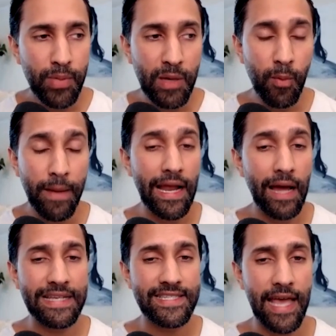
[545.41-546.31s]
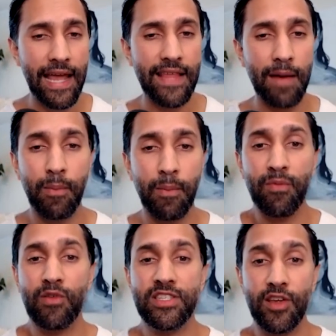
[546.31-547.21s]
people may not be saying that, but
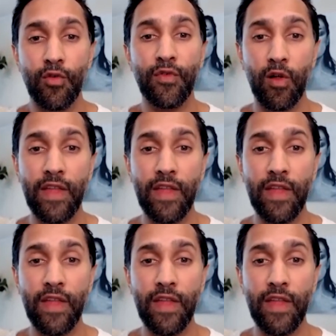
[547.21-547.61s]
people still feel